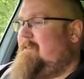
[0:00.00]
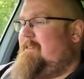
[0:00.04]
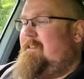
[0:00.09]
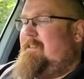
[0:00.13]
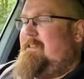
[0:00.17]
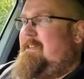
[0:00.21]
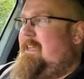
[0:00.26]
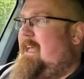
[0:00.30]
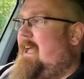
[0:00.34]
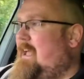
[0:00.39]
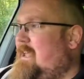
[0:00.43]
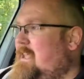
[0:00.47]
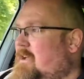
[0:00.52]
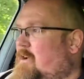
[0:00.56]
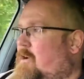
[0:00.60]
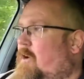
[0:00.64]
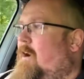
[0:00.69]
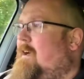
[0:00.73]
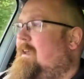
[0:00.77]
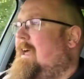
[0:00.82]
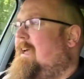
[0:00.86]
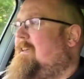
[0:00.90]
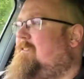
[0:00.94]
yeah, you
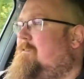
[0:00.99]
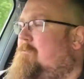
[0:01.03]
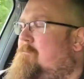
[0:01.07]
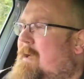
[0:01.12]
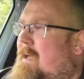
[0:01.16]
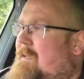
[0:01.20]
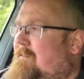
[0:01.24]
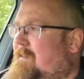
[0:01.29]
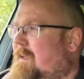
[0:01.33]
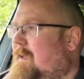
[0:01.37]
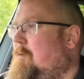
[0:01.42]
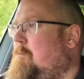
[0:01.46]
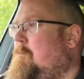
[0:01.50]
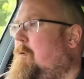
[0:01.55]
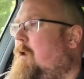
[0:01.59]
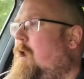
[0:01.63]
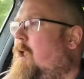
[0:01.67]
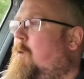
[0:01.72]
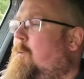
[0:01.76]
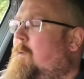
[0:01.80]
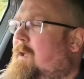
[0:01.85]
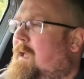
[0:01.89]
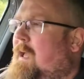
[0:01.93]
got an asthmatic
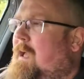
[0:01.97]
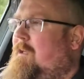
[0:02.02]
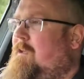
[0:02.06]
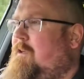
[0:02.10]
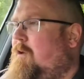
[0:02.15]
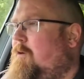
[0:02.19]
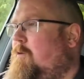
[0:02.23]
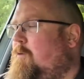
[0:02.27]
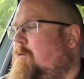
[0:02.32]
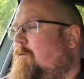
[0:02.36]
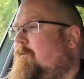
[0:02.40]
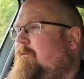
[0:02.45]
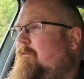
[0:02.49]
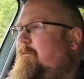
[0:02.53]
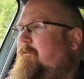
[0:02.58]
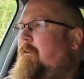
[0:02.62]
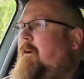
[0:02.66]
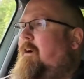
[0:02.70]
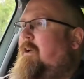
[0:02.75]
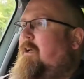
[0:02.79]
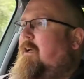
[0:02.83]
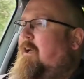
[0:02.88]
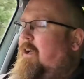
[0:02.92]
blowing at you
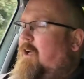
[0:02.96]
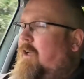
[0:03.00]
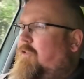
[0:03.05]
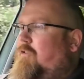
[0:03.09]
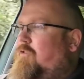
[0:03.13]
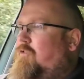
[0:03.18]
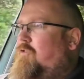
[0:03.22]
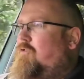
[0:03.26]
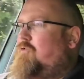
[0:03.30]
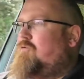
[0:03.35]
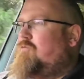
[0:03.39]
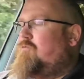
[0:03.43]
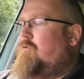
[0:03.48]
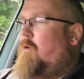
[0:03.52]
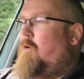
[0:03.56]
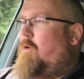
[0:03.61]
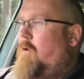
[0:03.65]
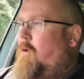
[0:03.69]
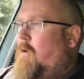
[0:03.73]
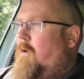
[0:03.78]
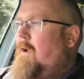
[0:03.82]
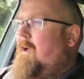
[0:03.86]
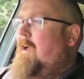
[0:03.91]
via a
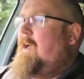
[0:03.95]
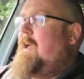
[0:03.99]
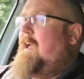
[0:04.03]
straw.